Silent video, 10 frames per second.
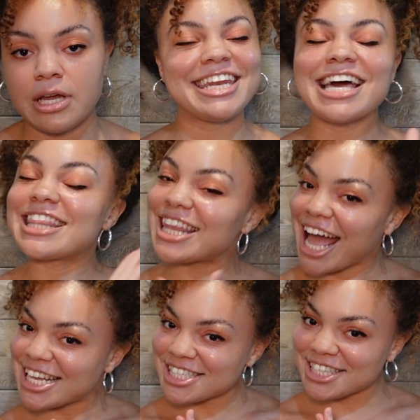And
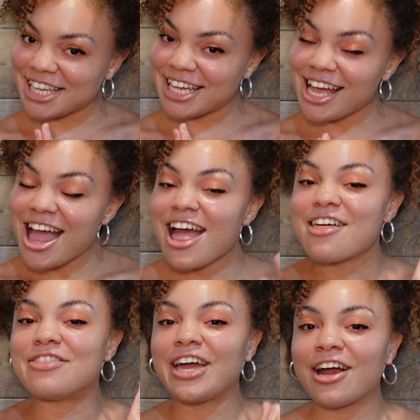lastly,
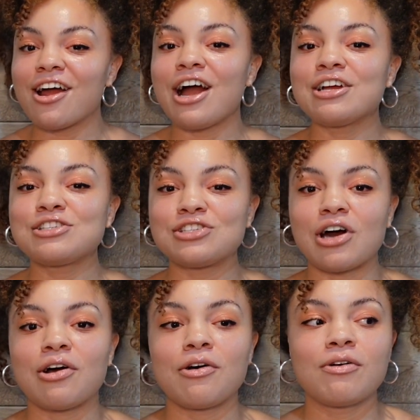
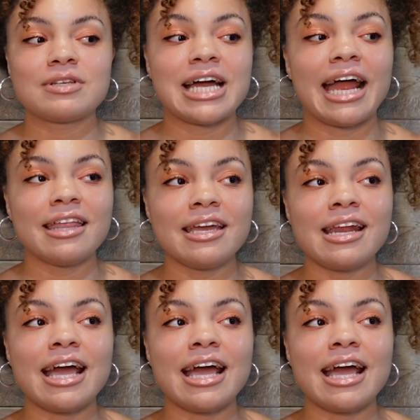Thailand